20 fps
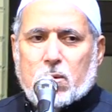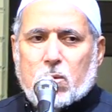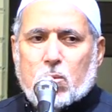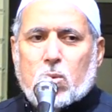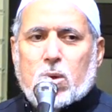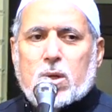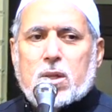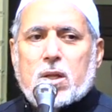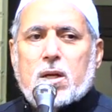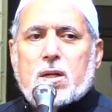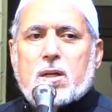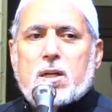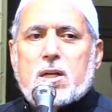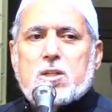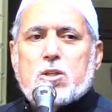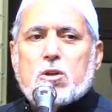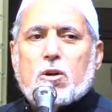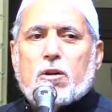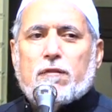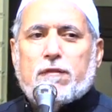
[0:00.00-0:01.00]
Whether it
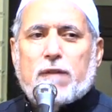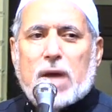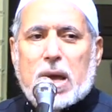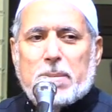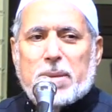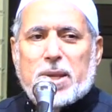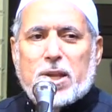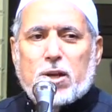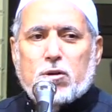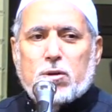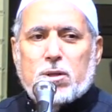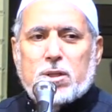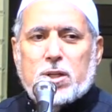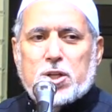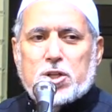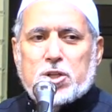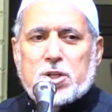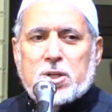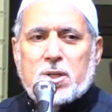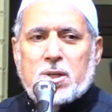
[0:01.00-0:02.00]
is your family
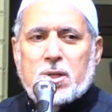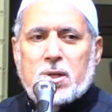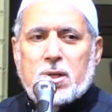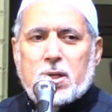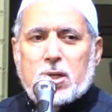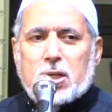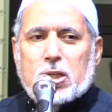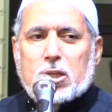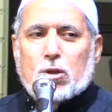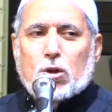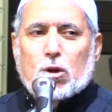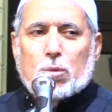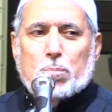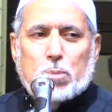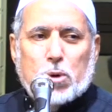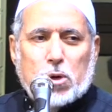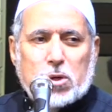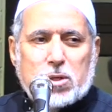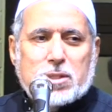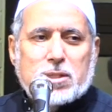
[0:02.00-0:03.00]
condition, your
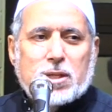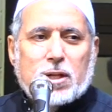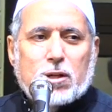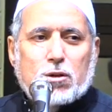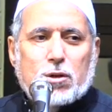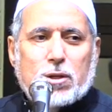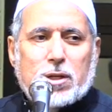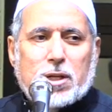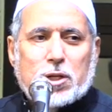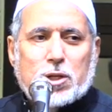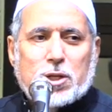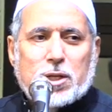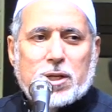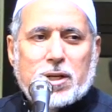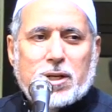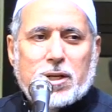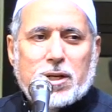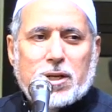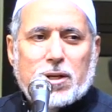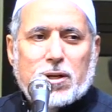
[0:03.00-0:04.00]
personal
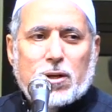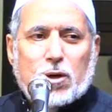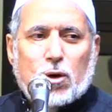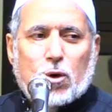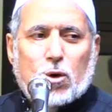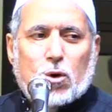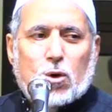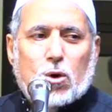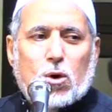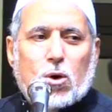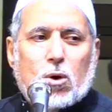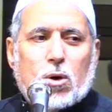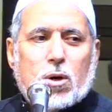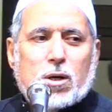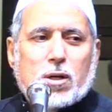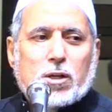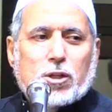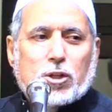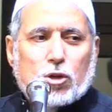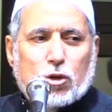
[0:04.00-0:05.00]
condition,
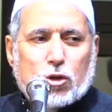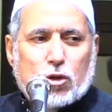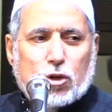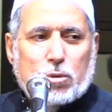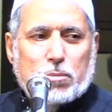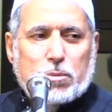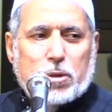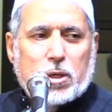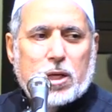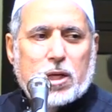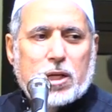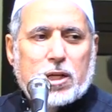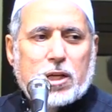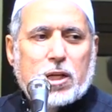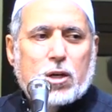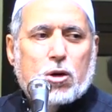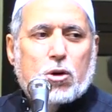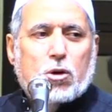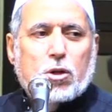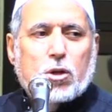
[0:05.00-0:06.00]
or your
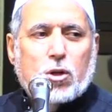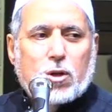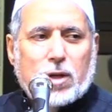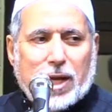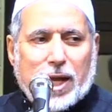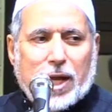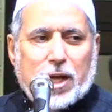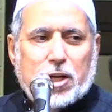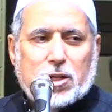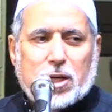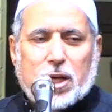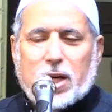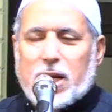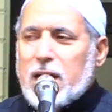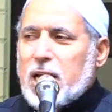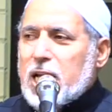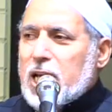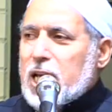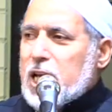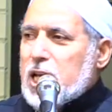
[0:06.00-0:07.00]
community or your
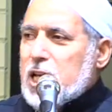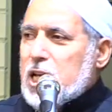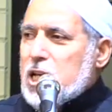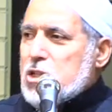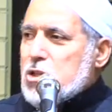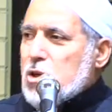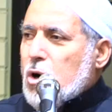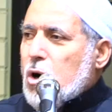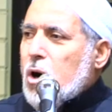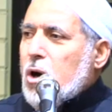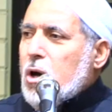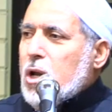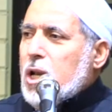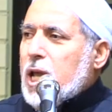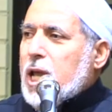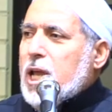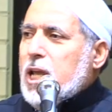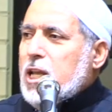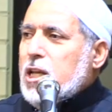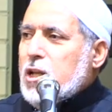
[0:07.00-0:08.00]
nation, it is all
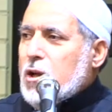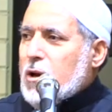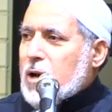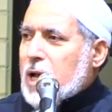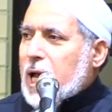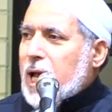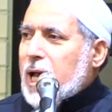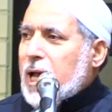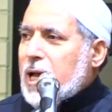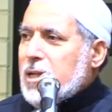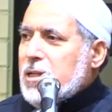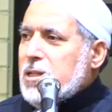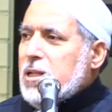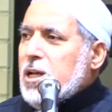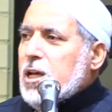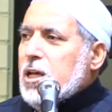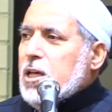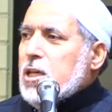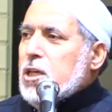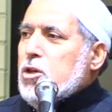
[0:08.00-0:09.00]
in your hand.
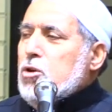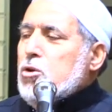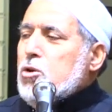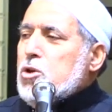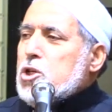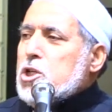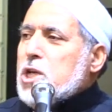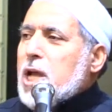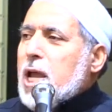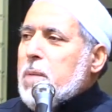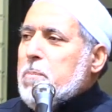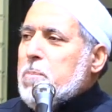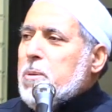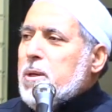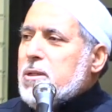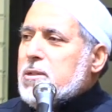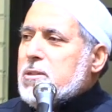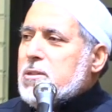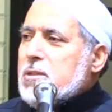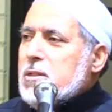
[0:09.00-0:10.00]
You shape
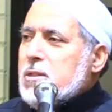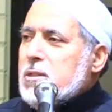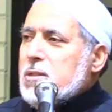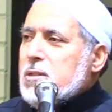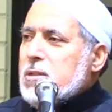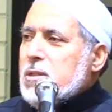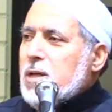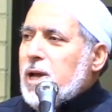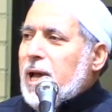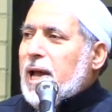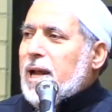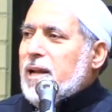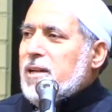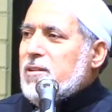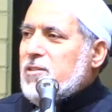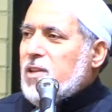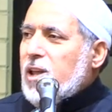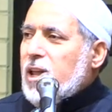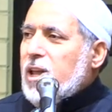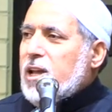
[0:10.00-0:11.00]
it
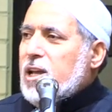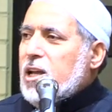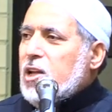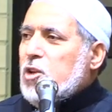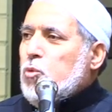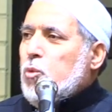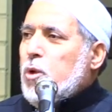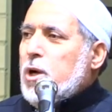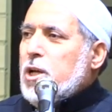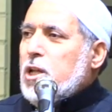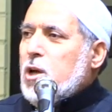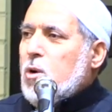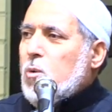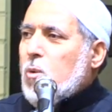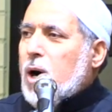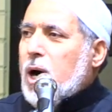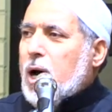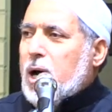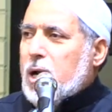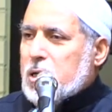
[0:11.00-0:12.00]
and take it where you
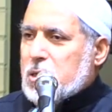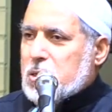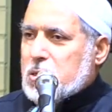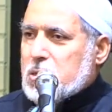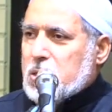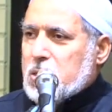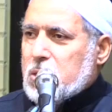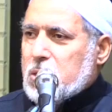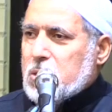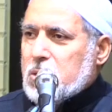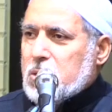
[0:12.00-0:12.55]
want,